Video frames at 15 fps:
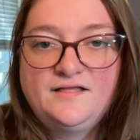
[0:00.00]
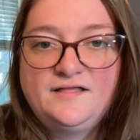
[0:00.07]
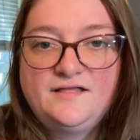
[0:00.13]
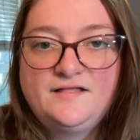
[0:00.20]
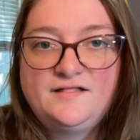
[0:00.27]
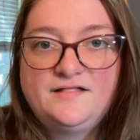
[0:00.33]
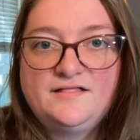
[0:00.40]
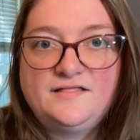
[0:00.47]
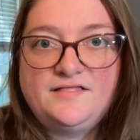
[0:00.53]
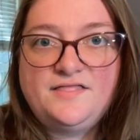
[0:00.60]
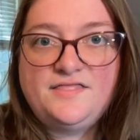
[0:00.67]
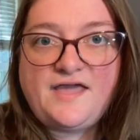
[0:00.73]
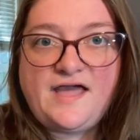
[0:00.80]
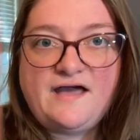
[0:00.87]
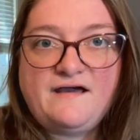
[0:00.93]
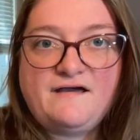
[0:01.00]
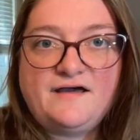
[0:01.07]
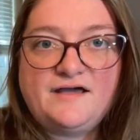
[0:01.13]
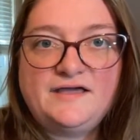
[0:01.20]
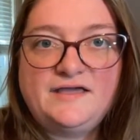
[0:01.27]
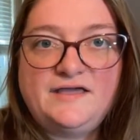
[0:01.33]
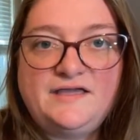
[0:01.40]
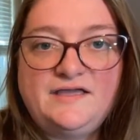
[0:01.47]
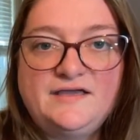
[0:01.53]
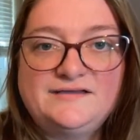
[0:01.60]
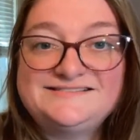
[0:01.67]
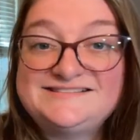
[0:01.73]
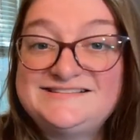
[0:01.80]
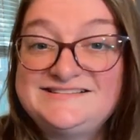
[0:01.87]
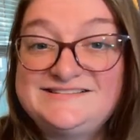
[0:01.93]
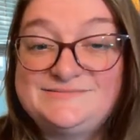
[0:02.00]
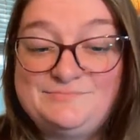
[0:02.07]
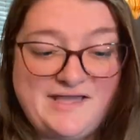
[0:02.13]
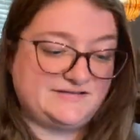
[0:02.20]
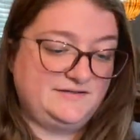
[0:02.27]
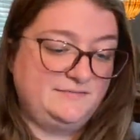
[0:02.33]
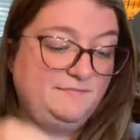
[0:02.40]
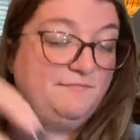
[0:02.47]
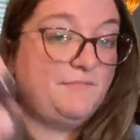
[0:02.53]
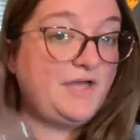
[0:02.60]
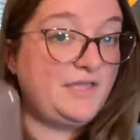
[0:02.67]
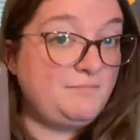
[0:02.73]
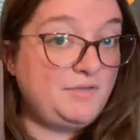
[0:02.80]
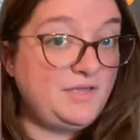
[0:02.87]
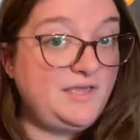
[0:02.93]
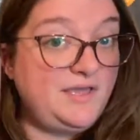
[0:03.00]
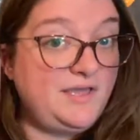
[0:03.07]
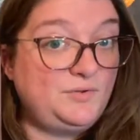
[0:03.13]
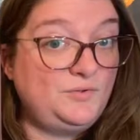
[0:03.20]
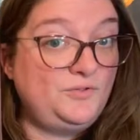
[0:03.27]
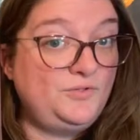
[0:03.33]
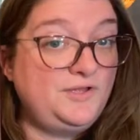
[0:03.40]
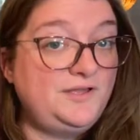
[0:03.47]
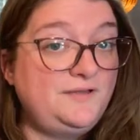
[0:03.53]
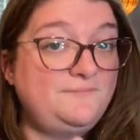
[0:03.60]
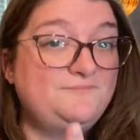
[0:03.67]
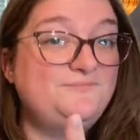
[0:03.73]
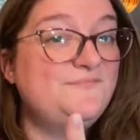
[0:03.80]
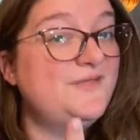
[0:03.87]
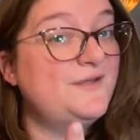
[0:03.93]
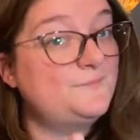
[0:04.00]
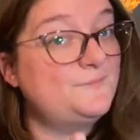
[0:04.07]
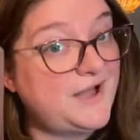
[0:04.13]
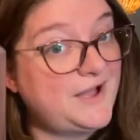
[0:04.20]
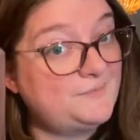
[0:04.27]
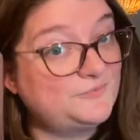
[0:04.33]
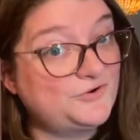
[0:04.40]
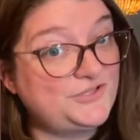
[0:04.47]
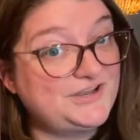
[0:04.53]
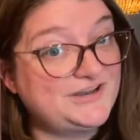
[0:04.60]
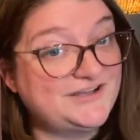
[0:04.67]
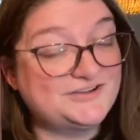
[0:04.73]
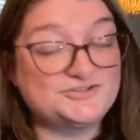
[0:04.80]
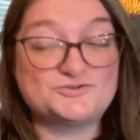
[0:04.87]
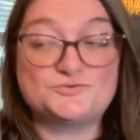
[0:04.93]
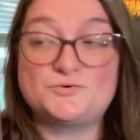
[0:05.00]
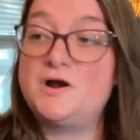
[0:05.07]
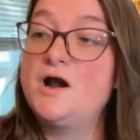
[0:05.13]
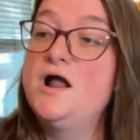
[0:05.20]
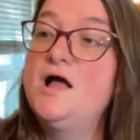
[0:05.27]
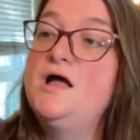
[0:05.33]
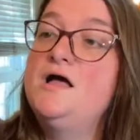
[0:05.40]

that I suspect might be Empoli. I'm really not sure.